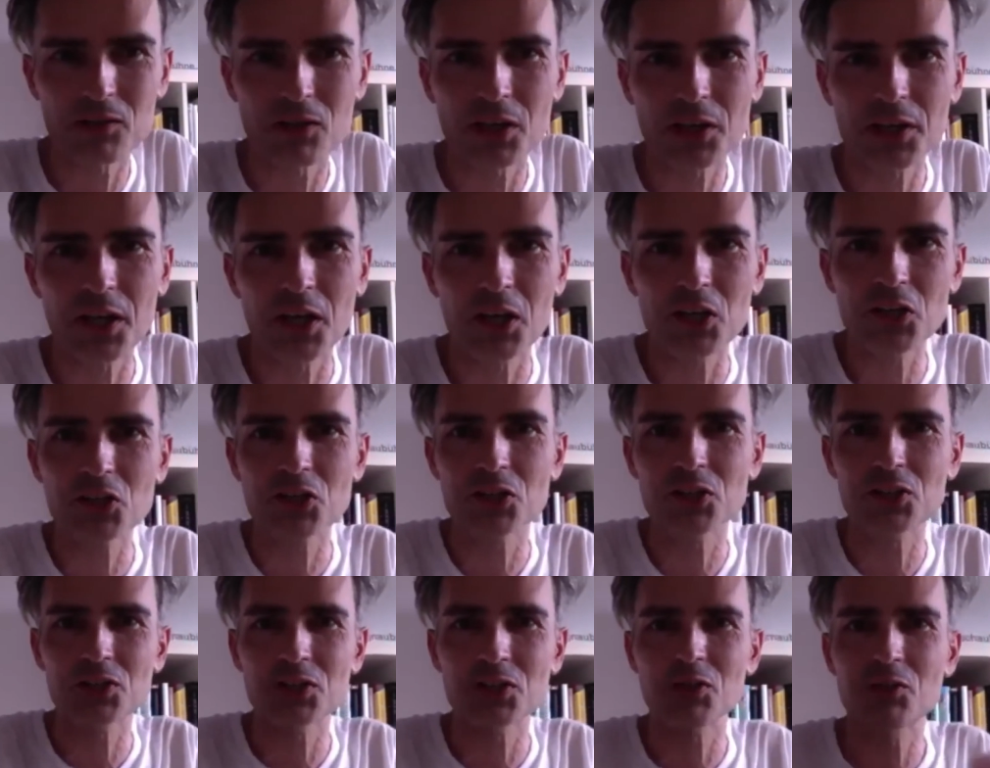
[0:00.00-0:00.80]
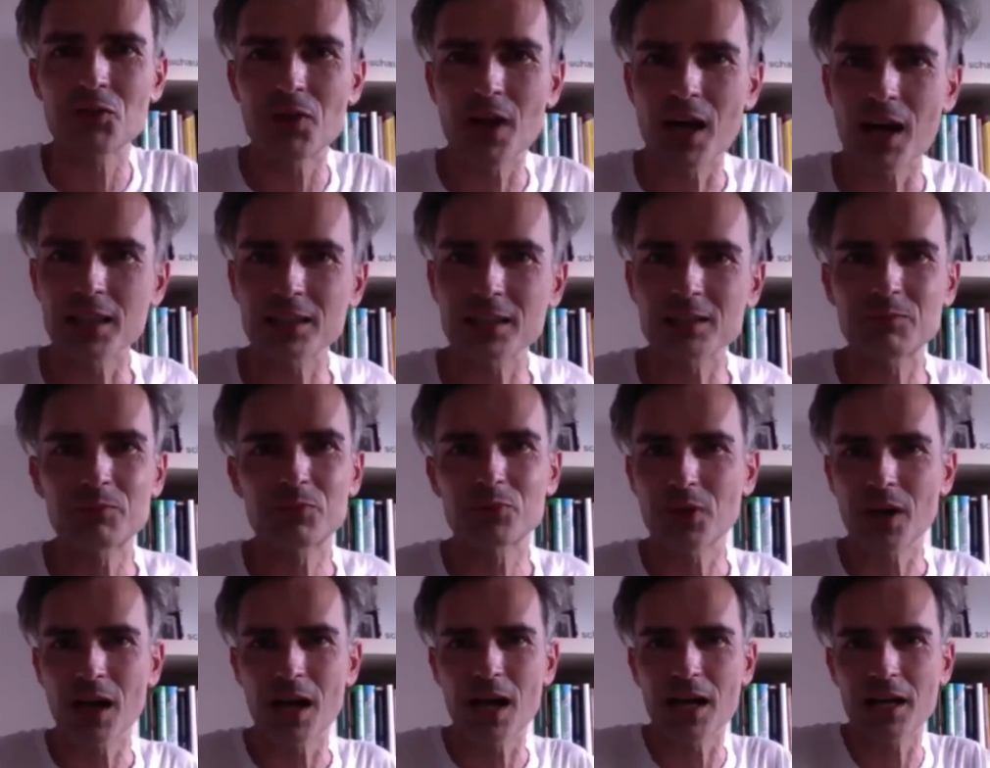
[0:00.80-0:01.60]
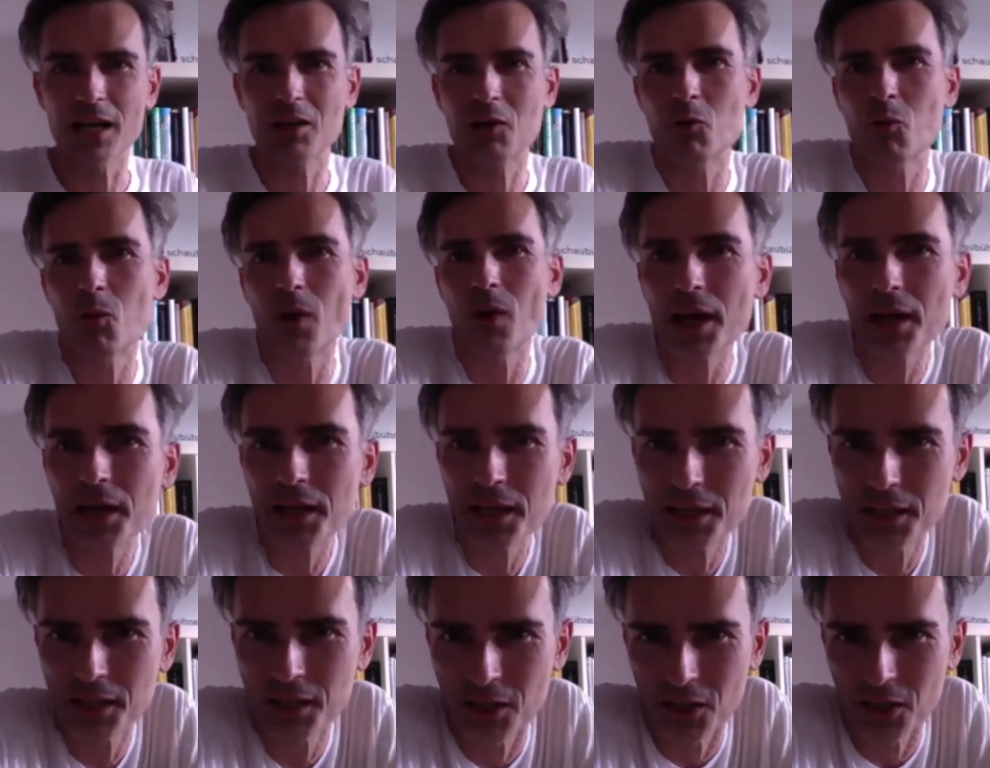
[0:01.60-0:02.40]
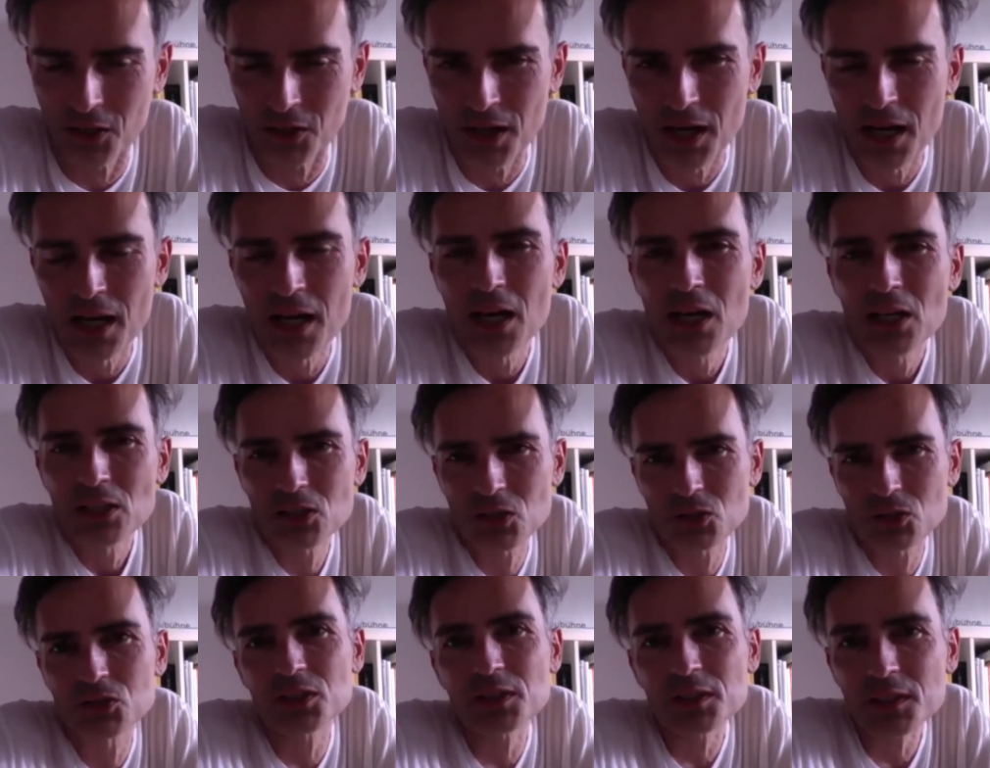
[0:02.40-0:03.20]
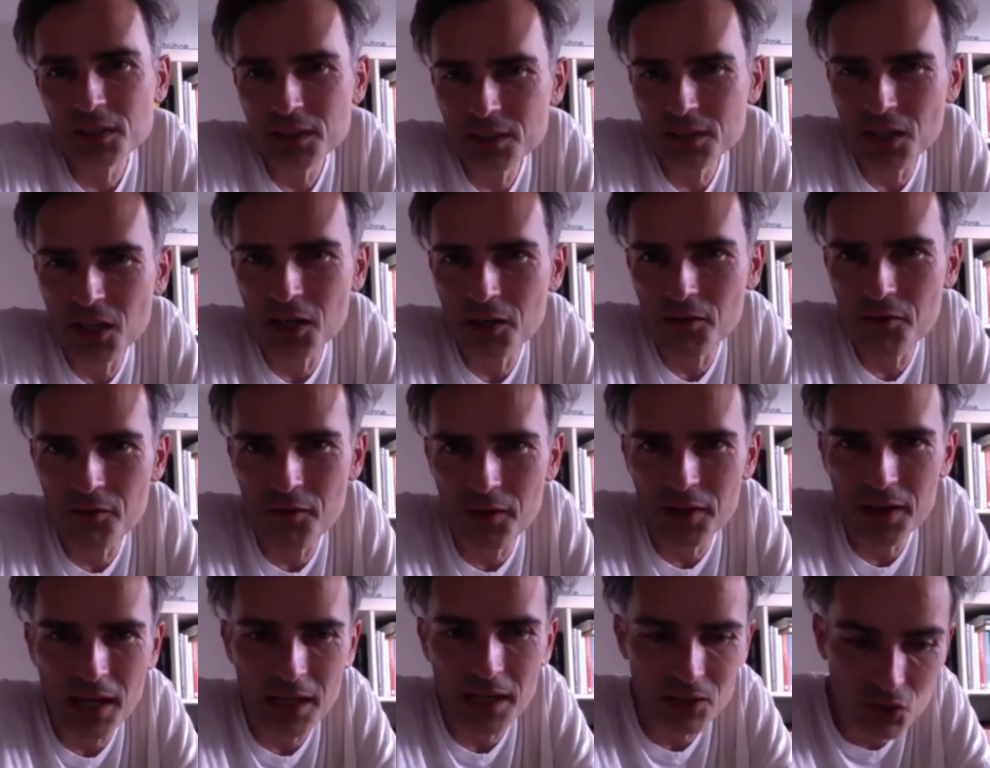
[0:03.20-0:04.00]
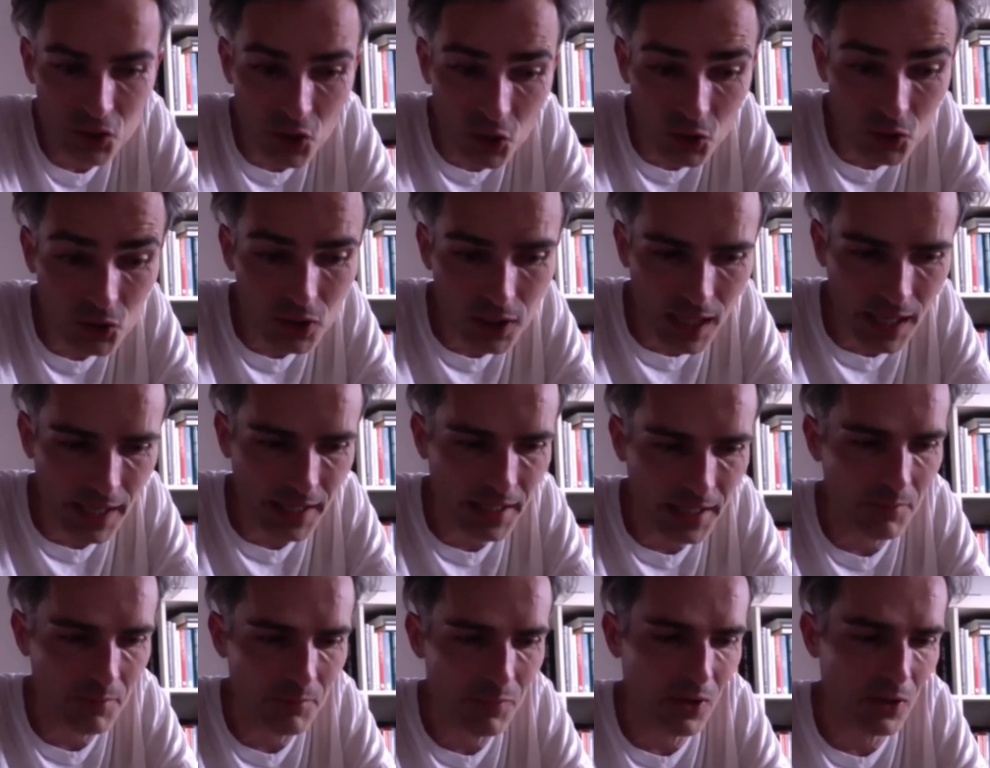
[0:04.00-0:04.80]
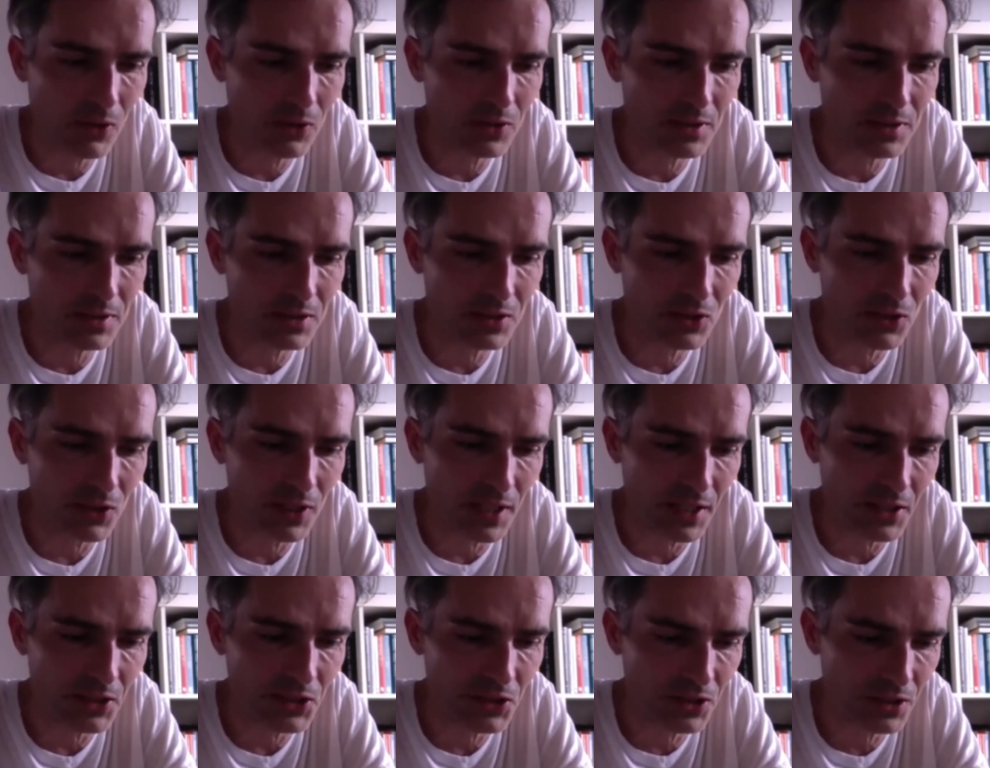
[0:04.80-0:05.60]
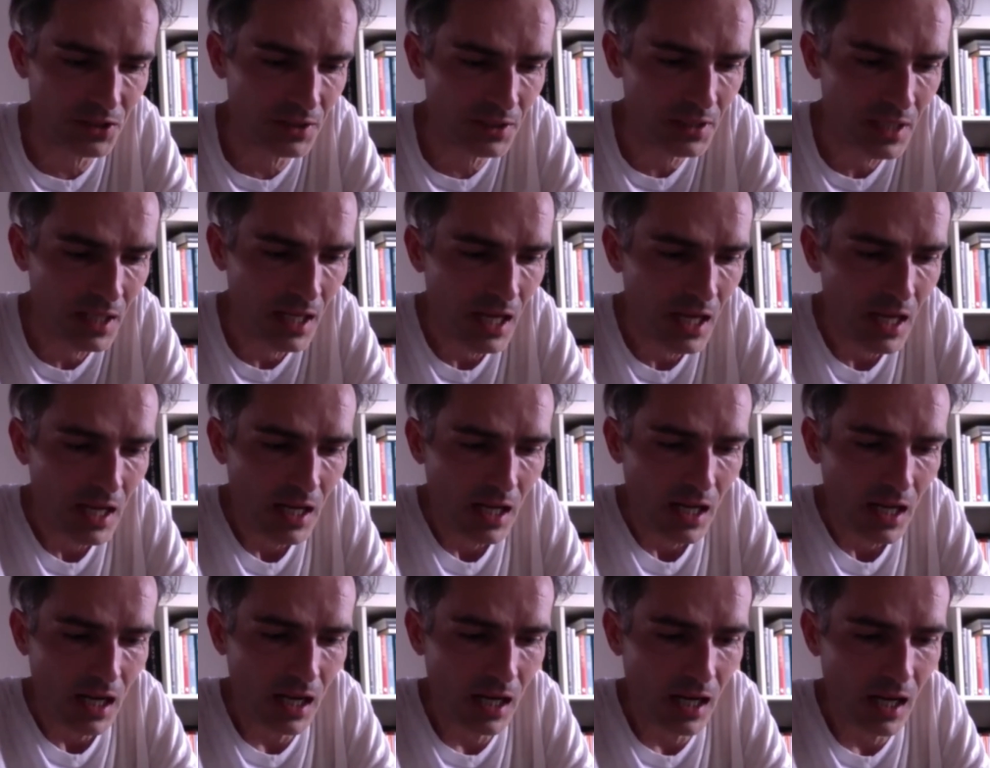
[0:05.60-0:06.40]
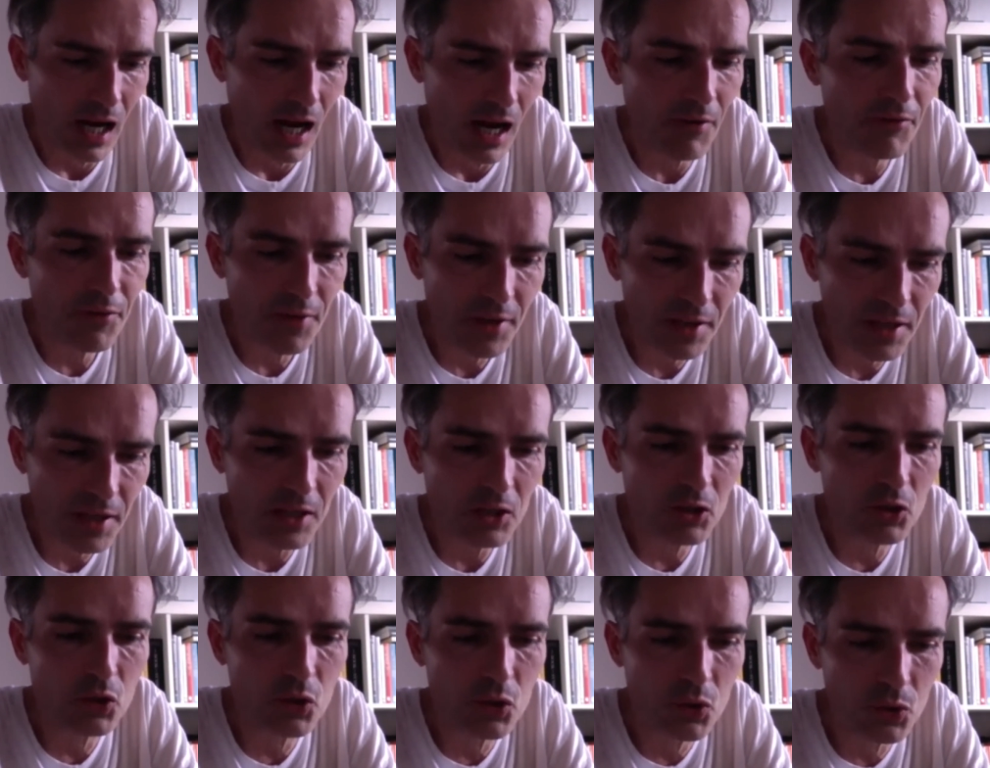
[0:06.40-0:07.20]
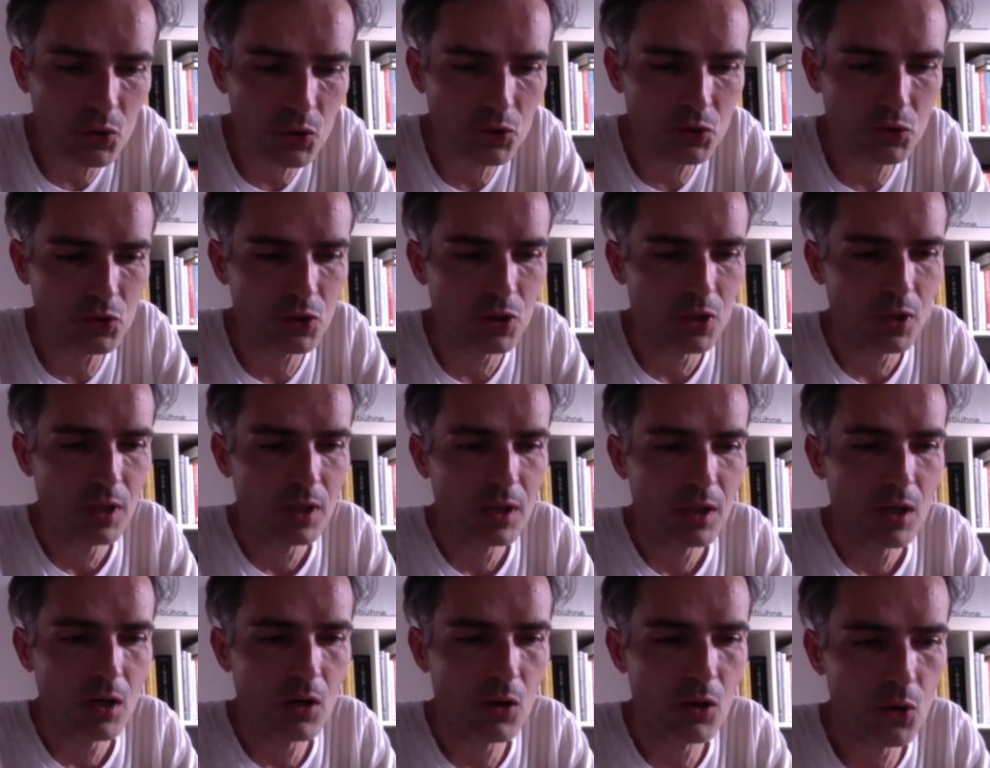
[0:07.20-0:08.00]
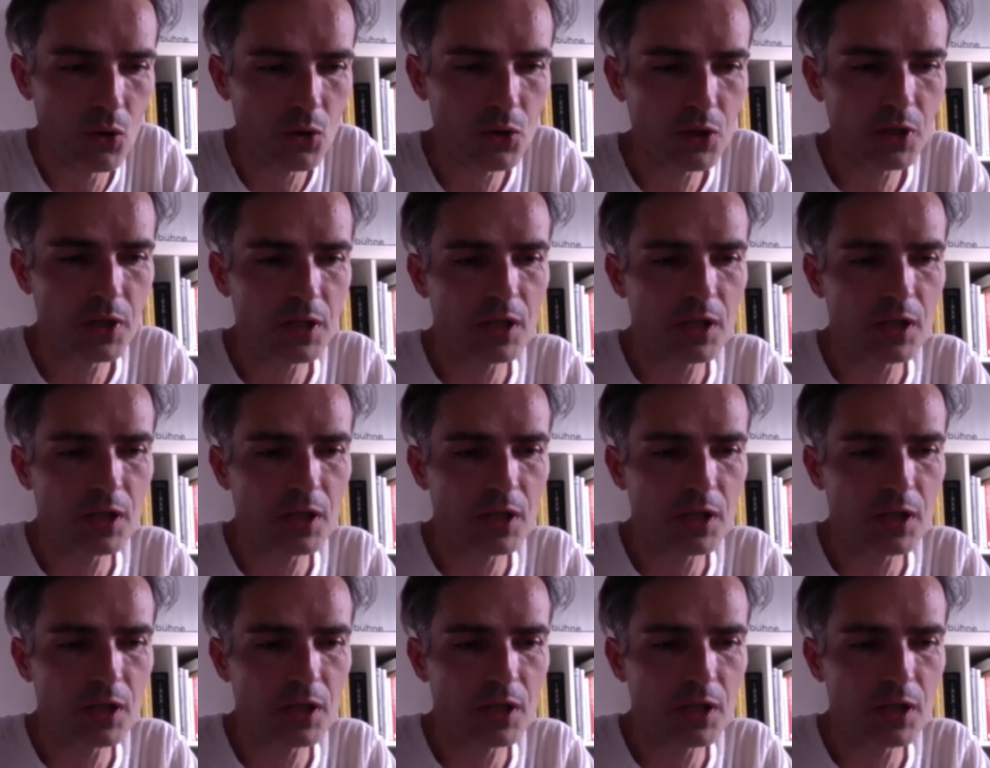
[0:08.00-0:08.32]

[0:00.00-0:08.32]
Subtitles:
locations around Prague. Why here? So this is the only thing I don't like about this collection. I think it could look,